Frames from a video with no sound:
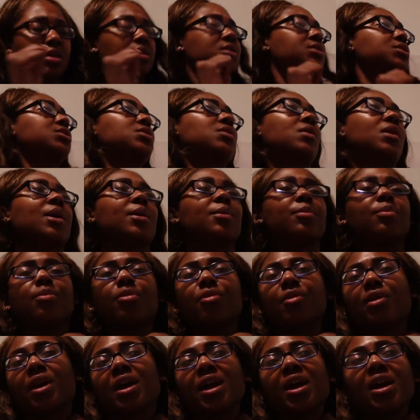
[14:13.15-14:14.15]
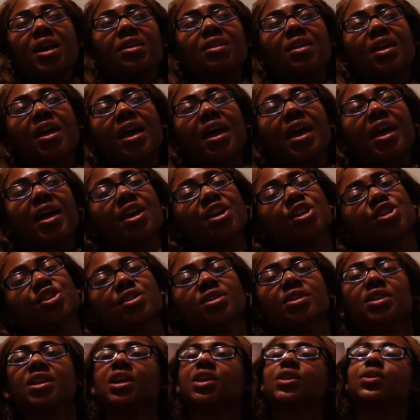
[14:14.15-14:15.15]
So I pray that I can
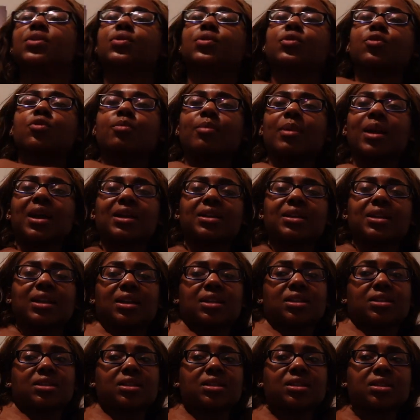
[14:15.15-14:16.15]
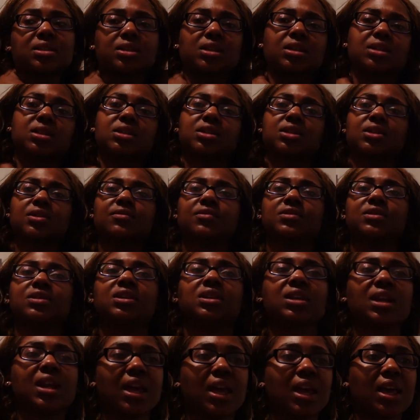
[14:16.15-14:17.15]
just get through my dance intensive
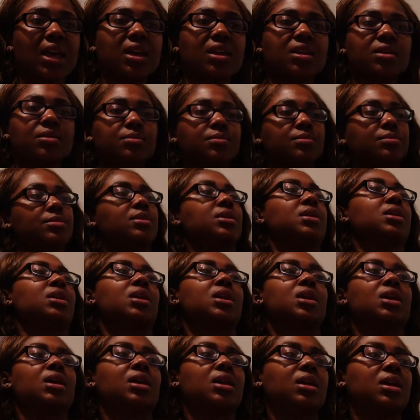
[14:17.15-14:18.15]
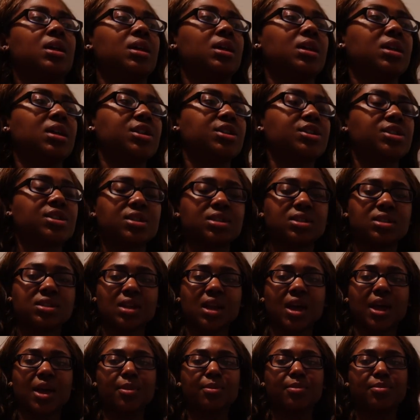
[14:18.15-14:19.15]
today and just
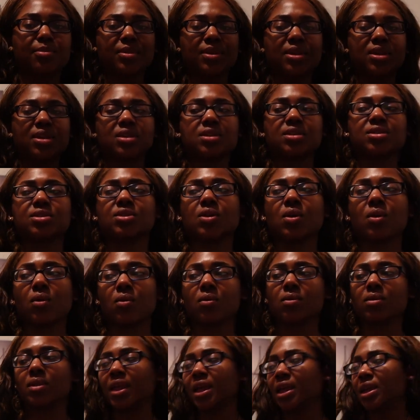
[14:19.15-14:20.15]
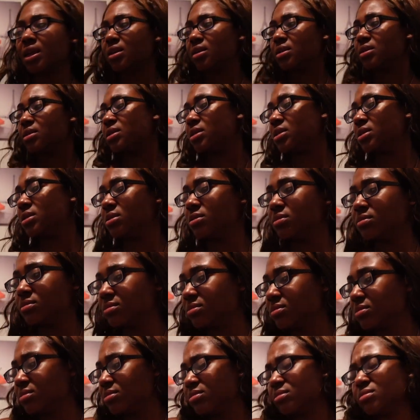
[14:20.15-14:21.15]
not be so, like,
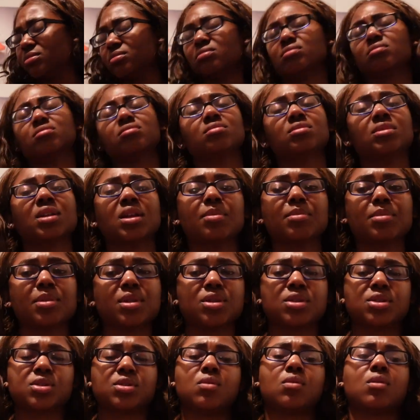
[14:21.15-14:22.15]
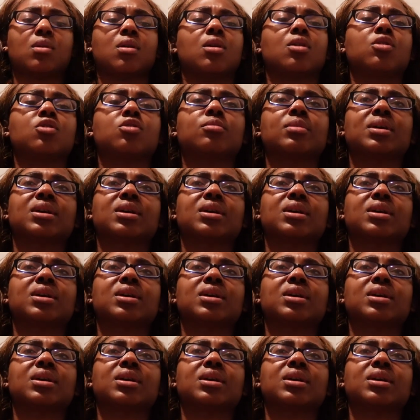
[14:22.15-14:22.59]
not be so hard on